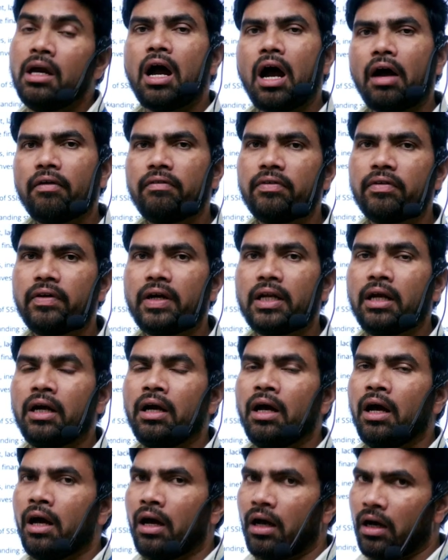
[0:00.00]
However,
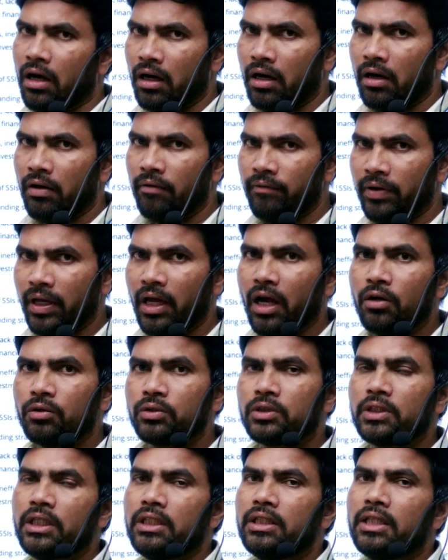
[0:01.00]
we
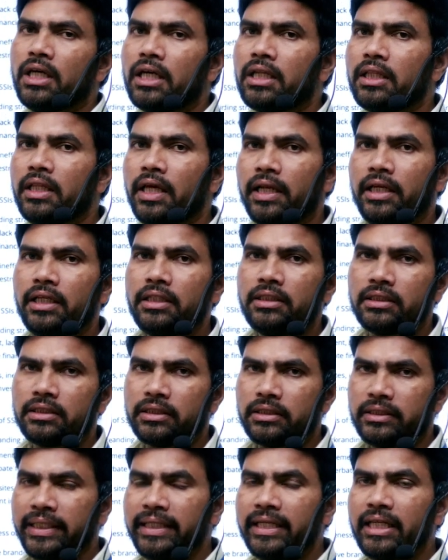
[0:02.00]
have seen that there is
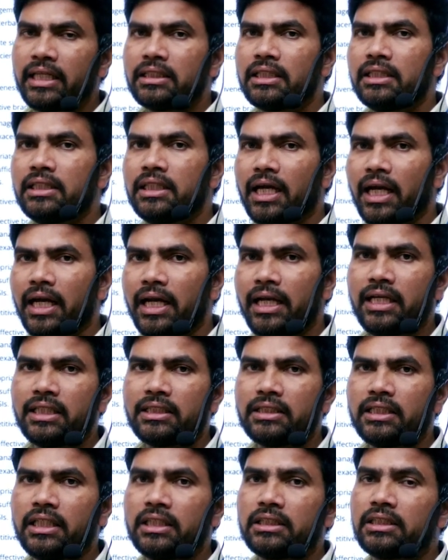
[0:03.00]
sickness in the
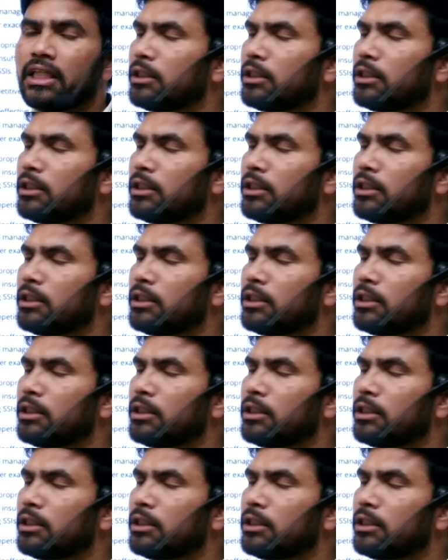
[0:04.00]
industries,